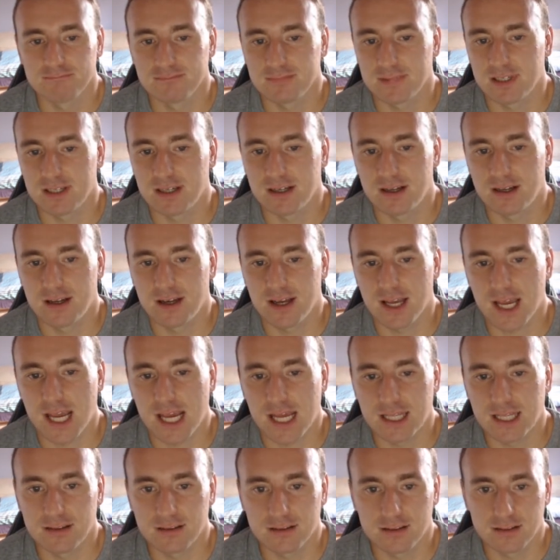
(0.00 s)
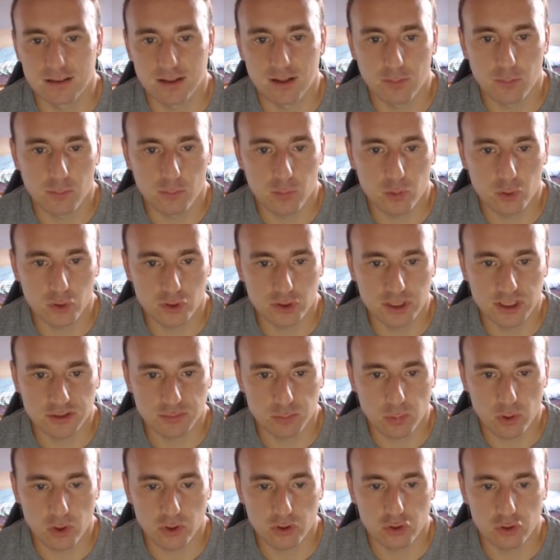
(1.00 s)
and push this
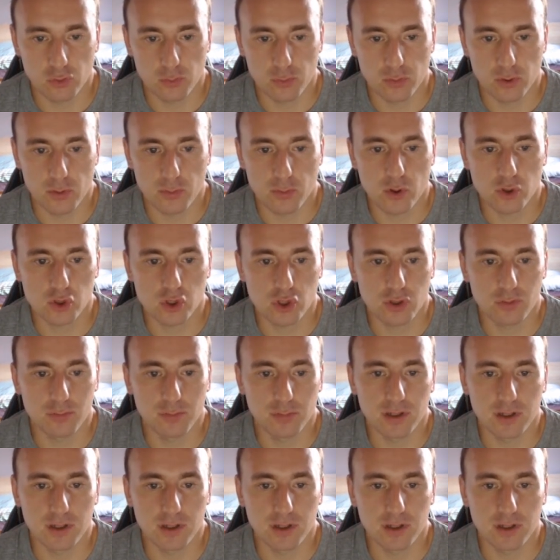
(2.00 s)
pawn to a promotion,